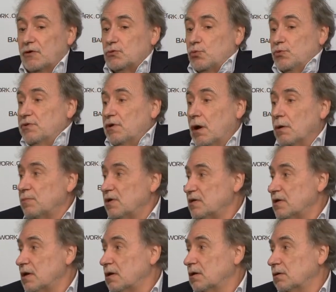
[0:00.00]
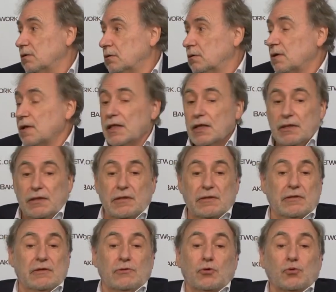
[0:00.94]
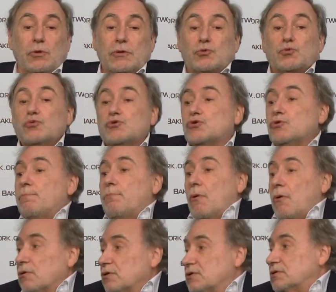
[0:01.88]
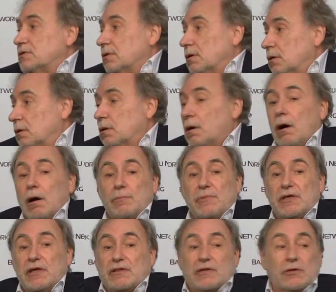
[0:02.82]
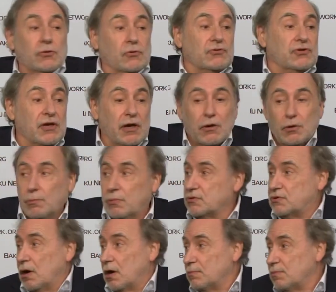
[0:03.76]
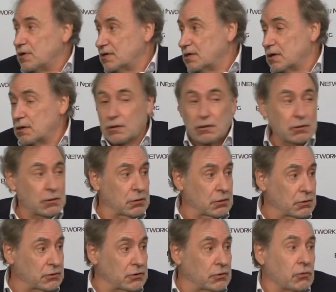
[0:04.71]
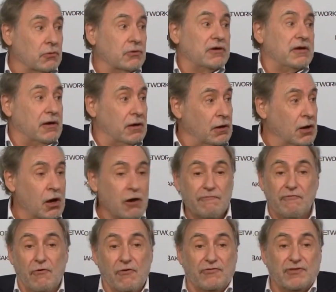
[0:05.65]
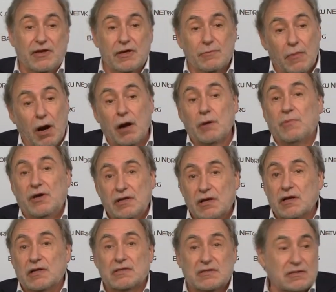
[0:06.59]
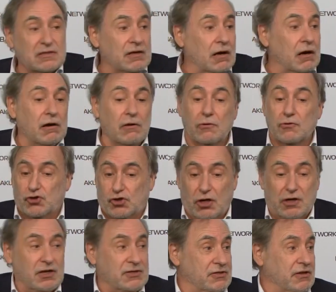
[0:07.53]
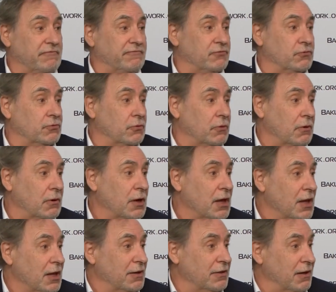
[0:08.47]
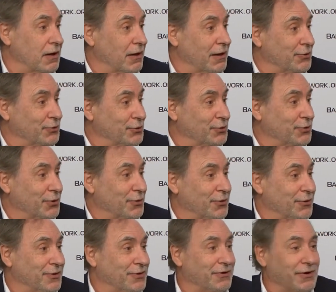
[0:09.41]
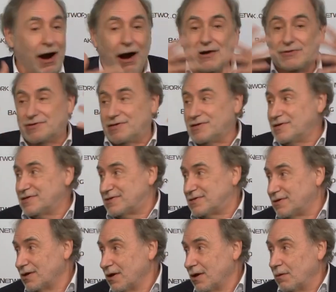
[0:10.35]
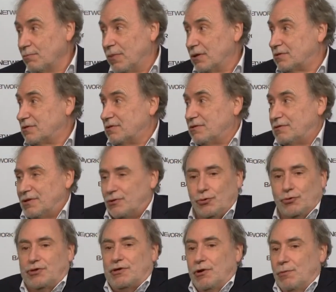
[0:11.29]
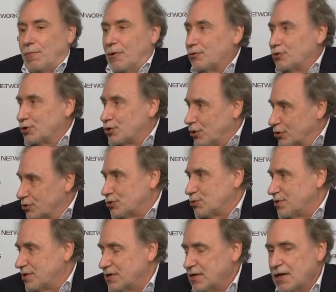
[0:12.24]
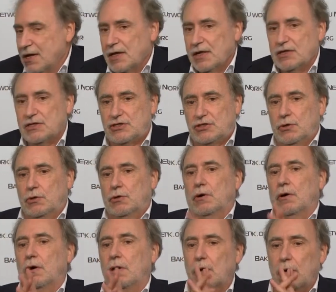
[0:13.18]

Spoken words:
with Armenia. They don't want to support Armenia. They don't care about Armenia. They don't care. For them, Armenians, they are Charles Navour. They are, you know, artists, but they don't care about the country. So